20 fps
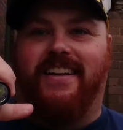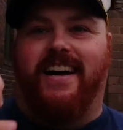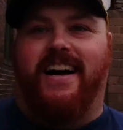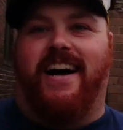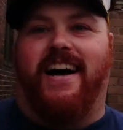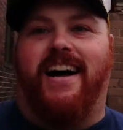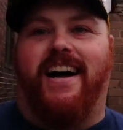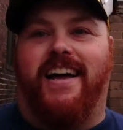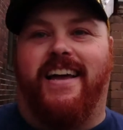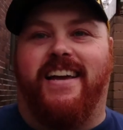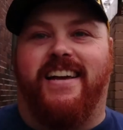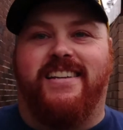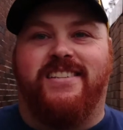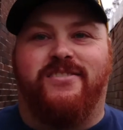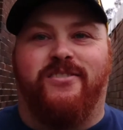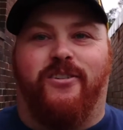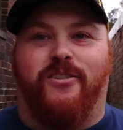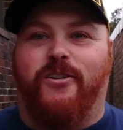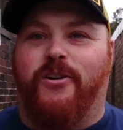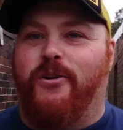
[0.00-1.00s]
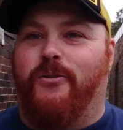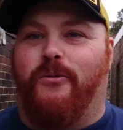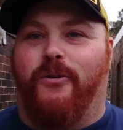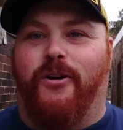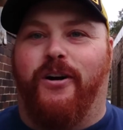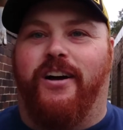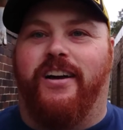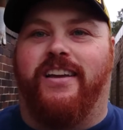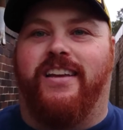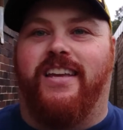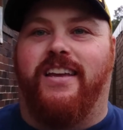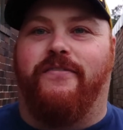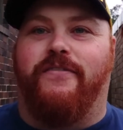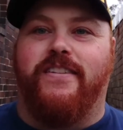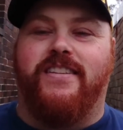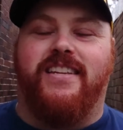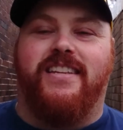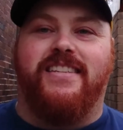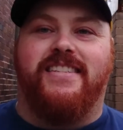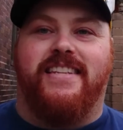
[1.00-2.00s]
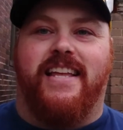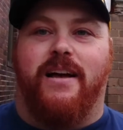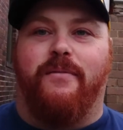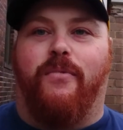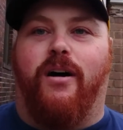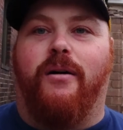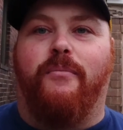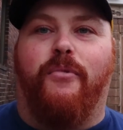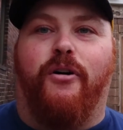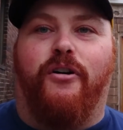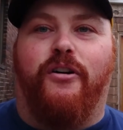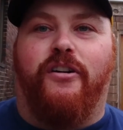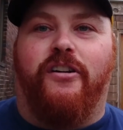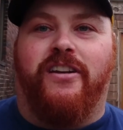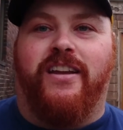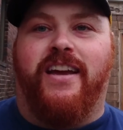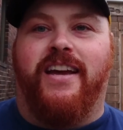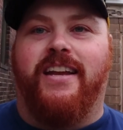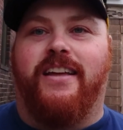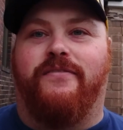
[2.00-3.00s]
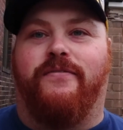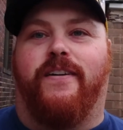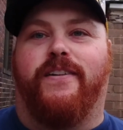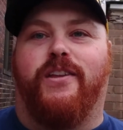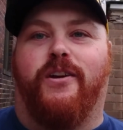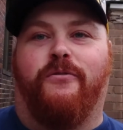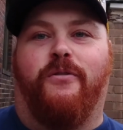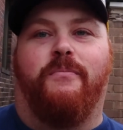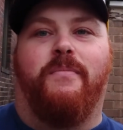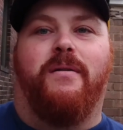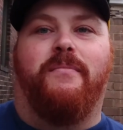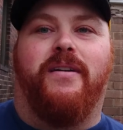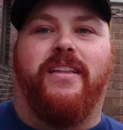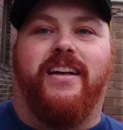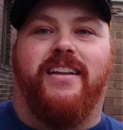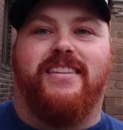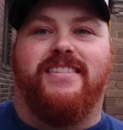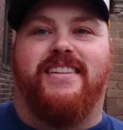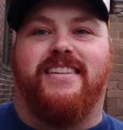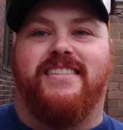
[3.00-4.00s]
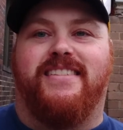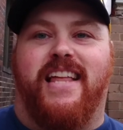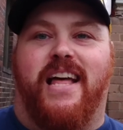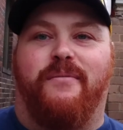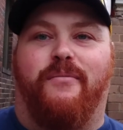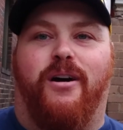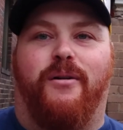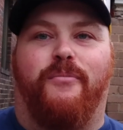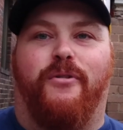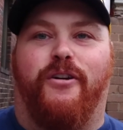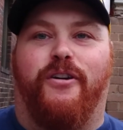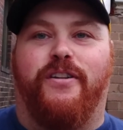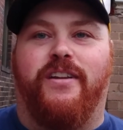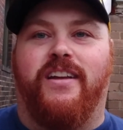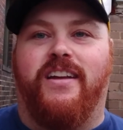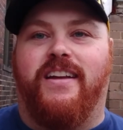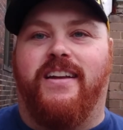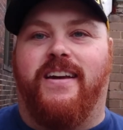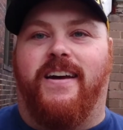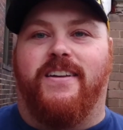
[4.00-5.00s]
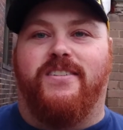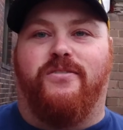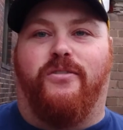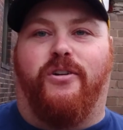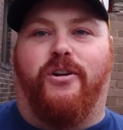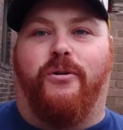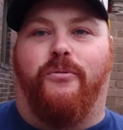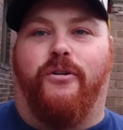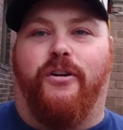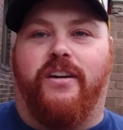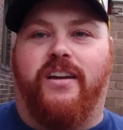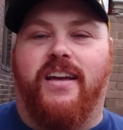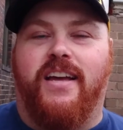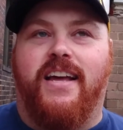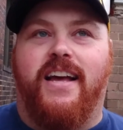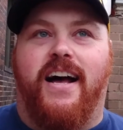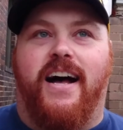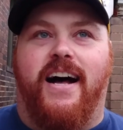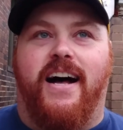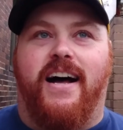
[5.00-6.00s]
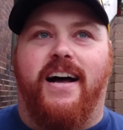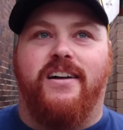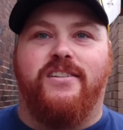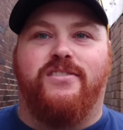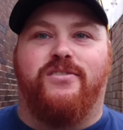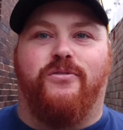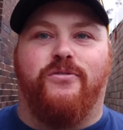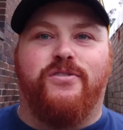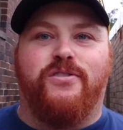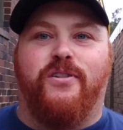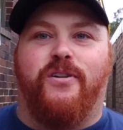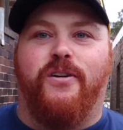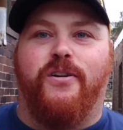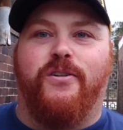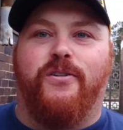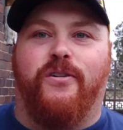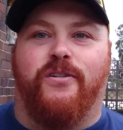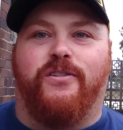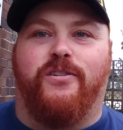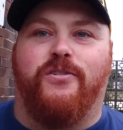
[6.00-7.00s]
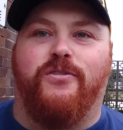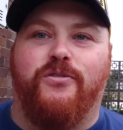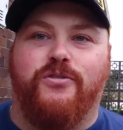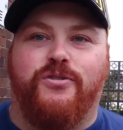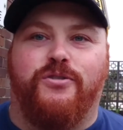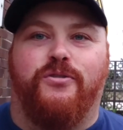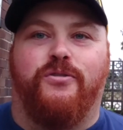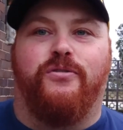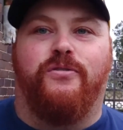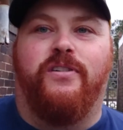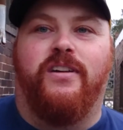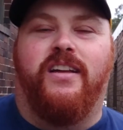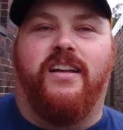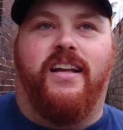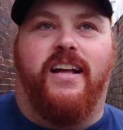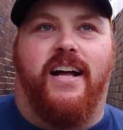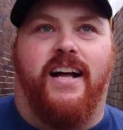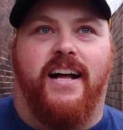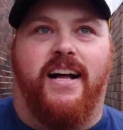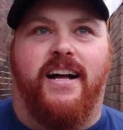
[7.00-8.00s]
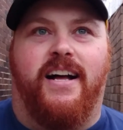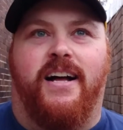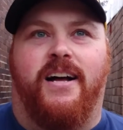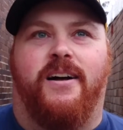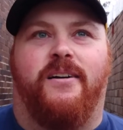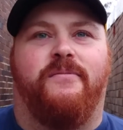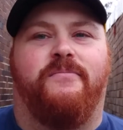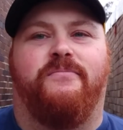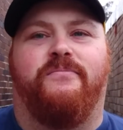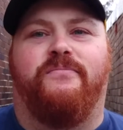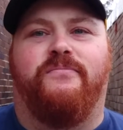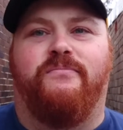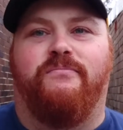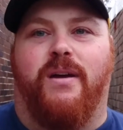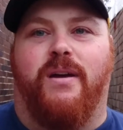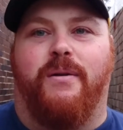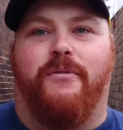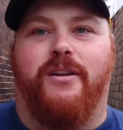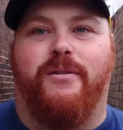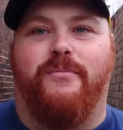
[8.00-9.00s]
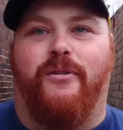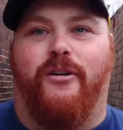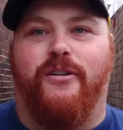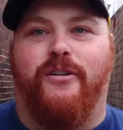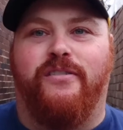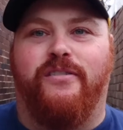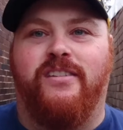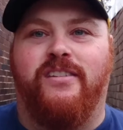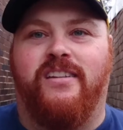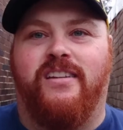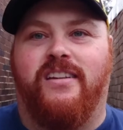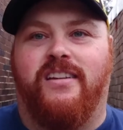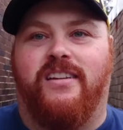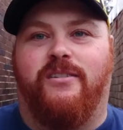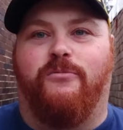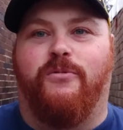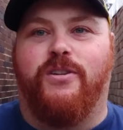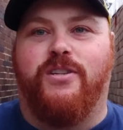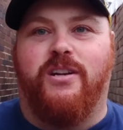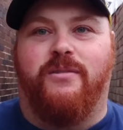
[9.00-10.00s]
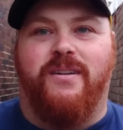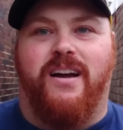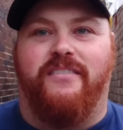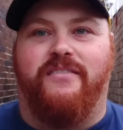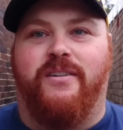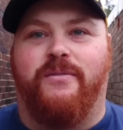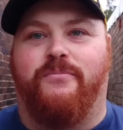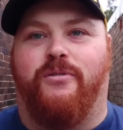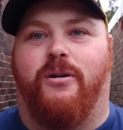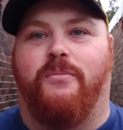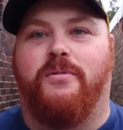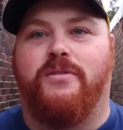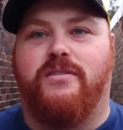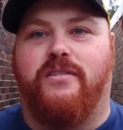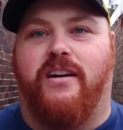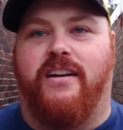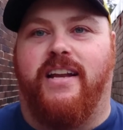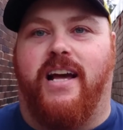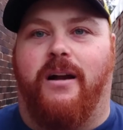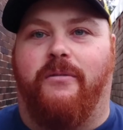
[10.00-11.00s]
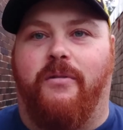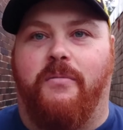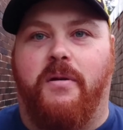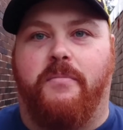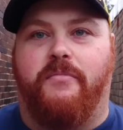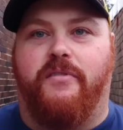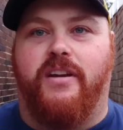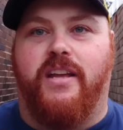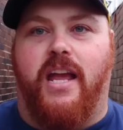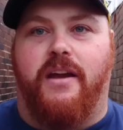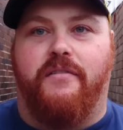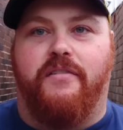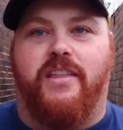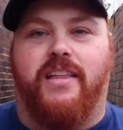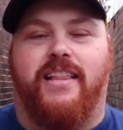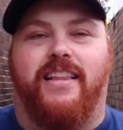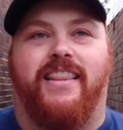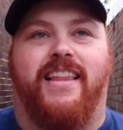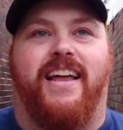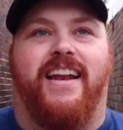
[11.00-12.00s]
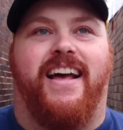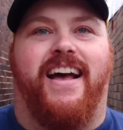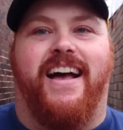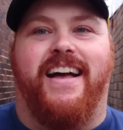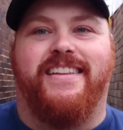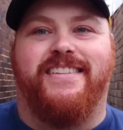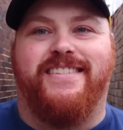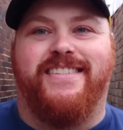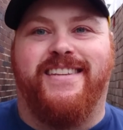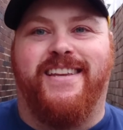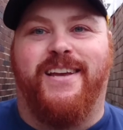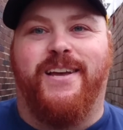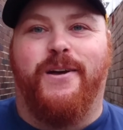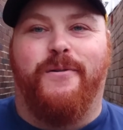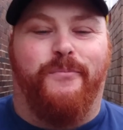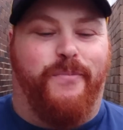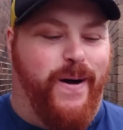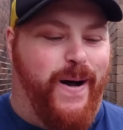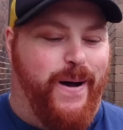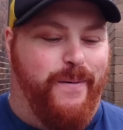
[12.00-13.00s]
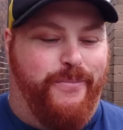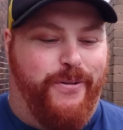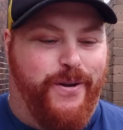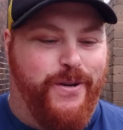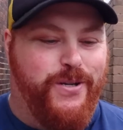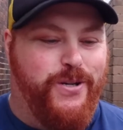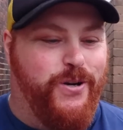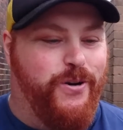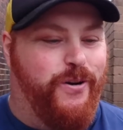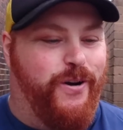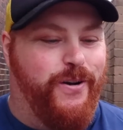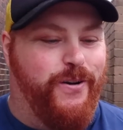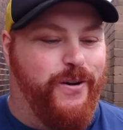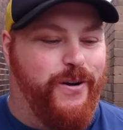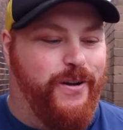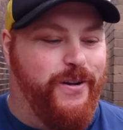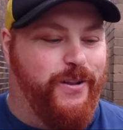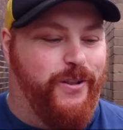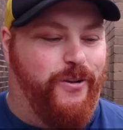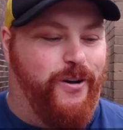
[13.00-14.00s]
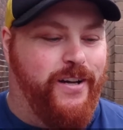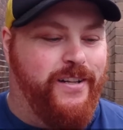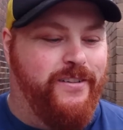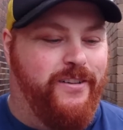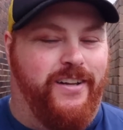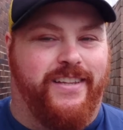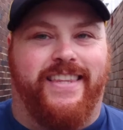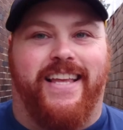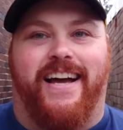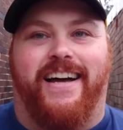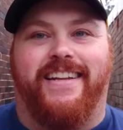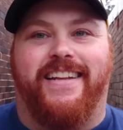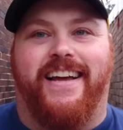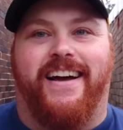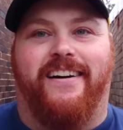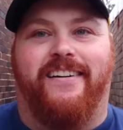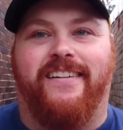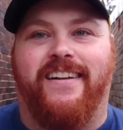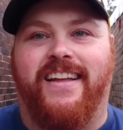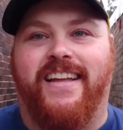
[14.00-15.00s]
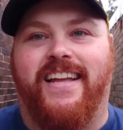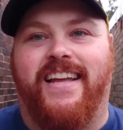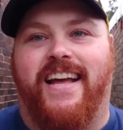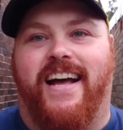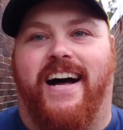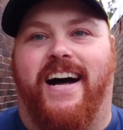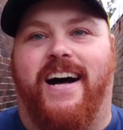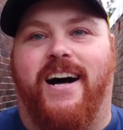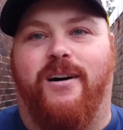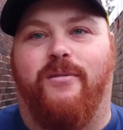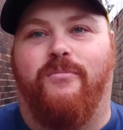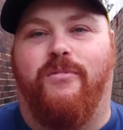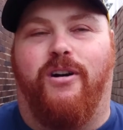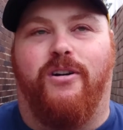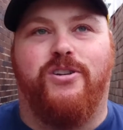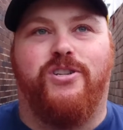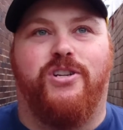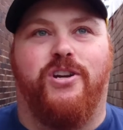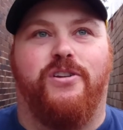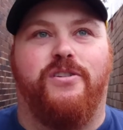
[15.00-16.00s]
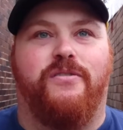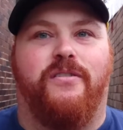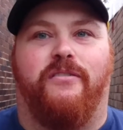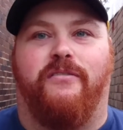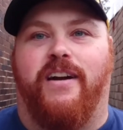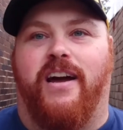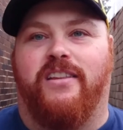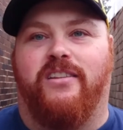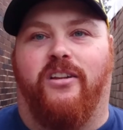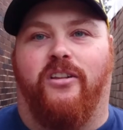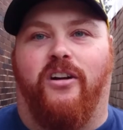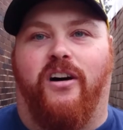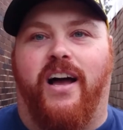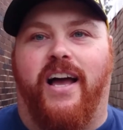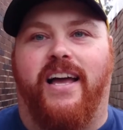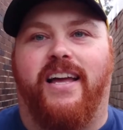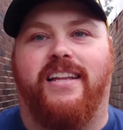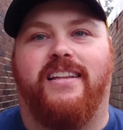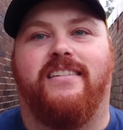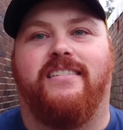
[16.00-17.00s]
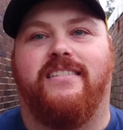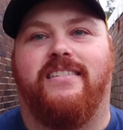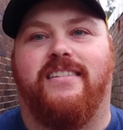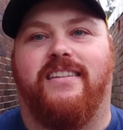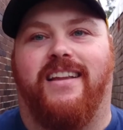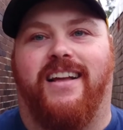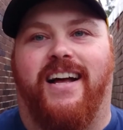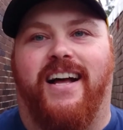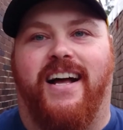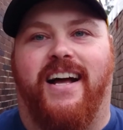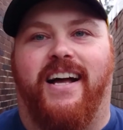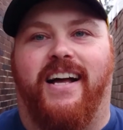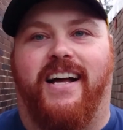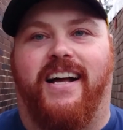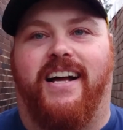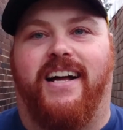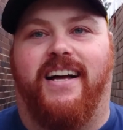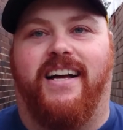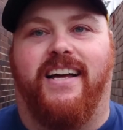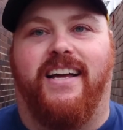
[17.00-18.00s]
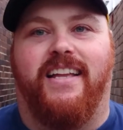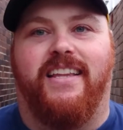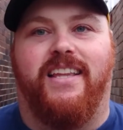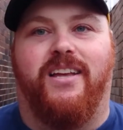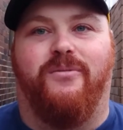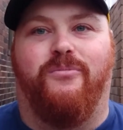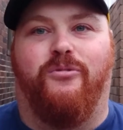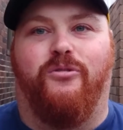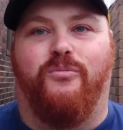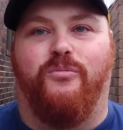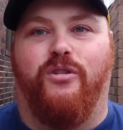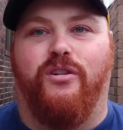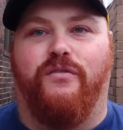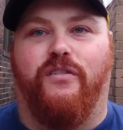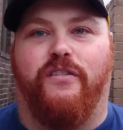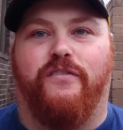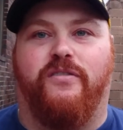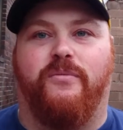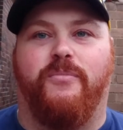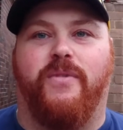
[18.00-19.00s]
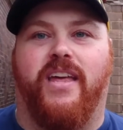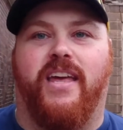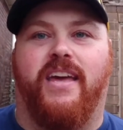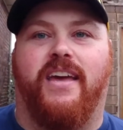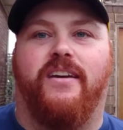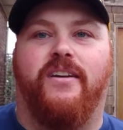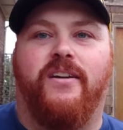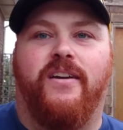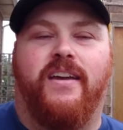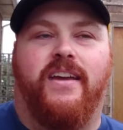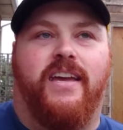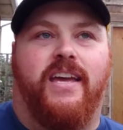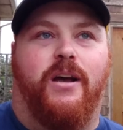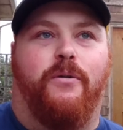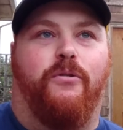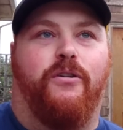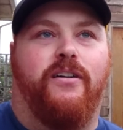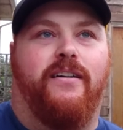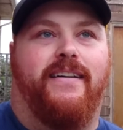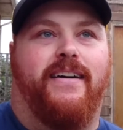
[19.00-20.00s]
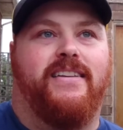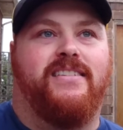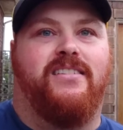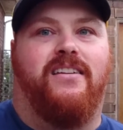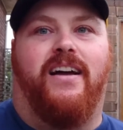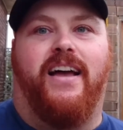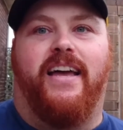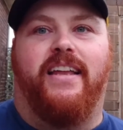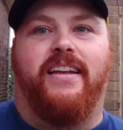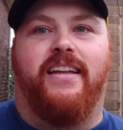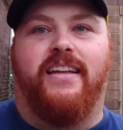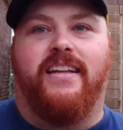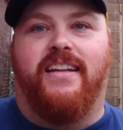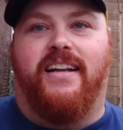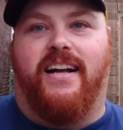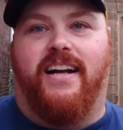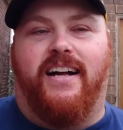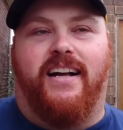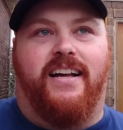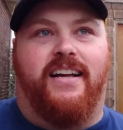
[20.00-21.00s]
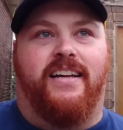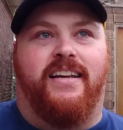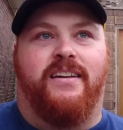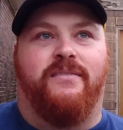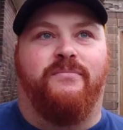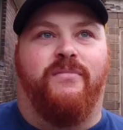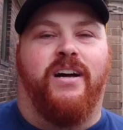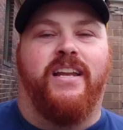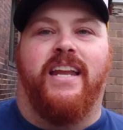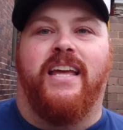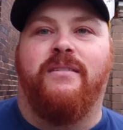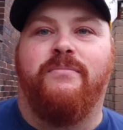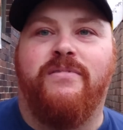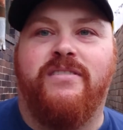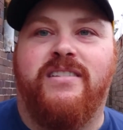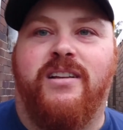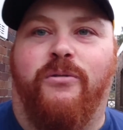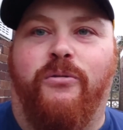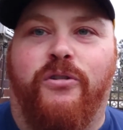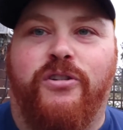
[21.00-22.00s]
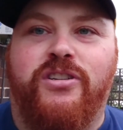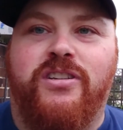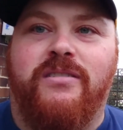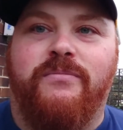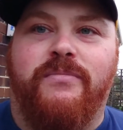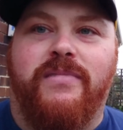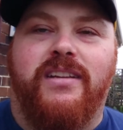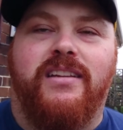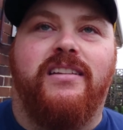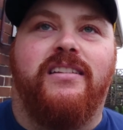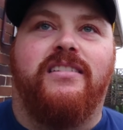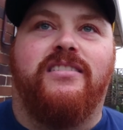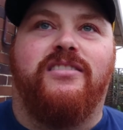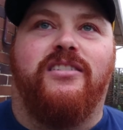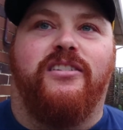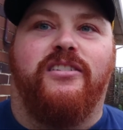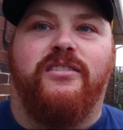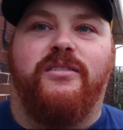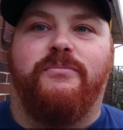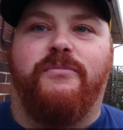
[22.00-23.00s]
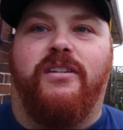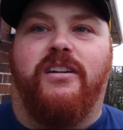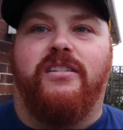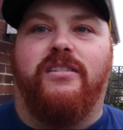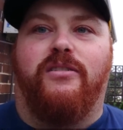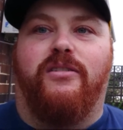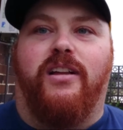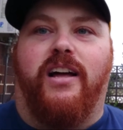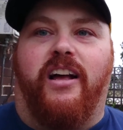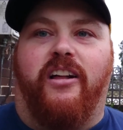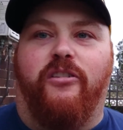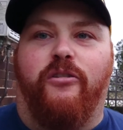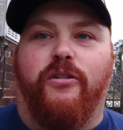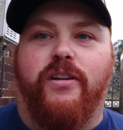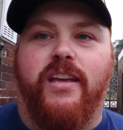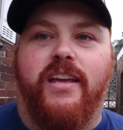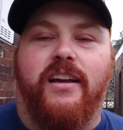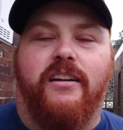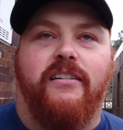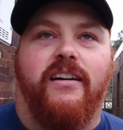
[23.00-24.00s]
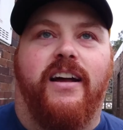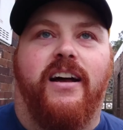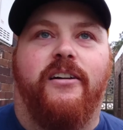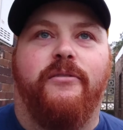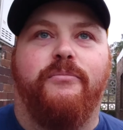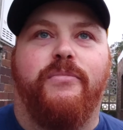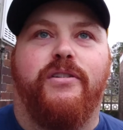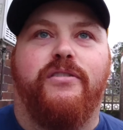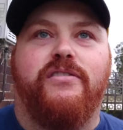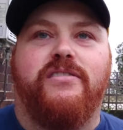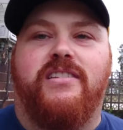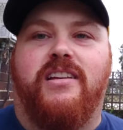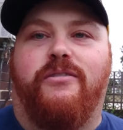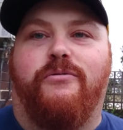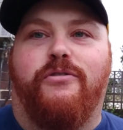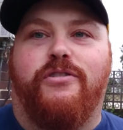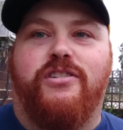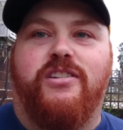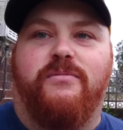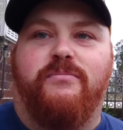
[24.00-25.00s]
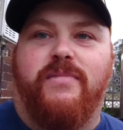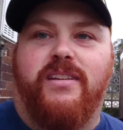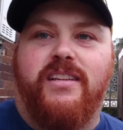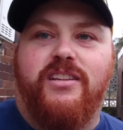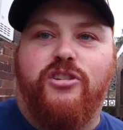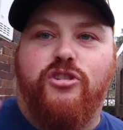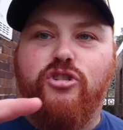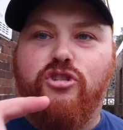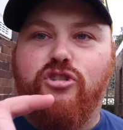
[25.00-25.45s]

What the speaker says: It's not going to work if it's in standby mode, and if I don't remember that it's in standby mode, it's not going to work. It's also got the usual memory mode, which I'm having problems right now remembering everything that it has, but I'm pretty sure I got it locked down now. I'll show you around the light, then we'll move on from there and we'll go outside. And my neighbors are watching me, so I'm kind of like looking around because they're watching me.